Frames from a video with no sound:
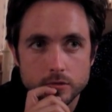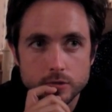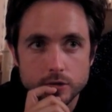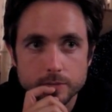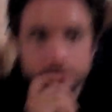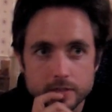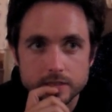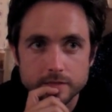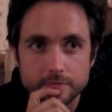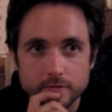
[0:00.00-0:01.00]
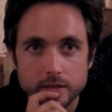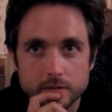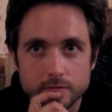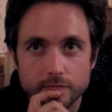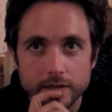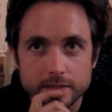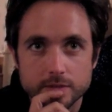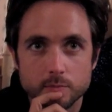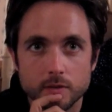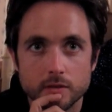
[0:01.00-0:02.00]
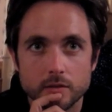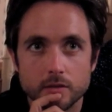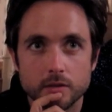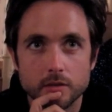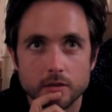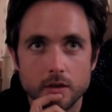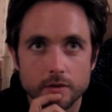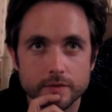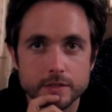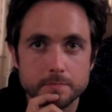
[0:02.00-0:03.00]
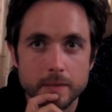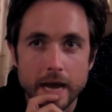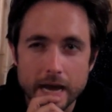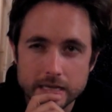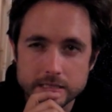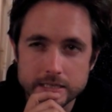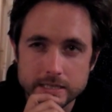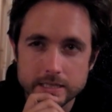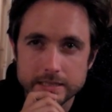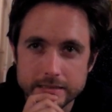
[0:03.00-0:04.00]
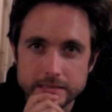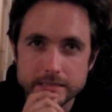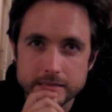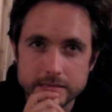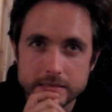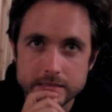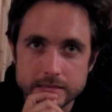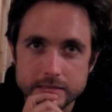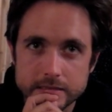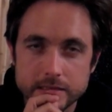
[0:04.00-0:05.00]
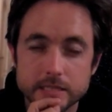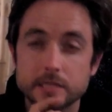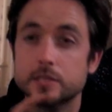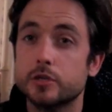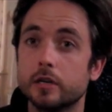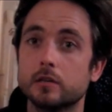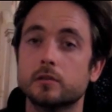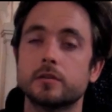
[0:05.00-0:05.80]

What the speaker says: Jimmy Steve gets faced with a lot of his past this season because he's a juggler.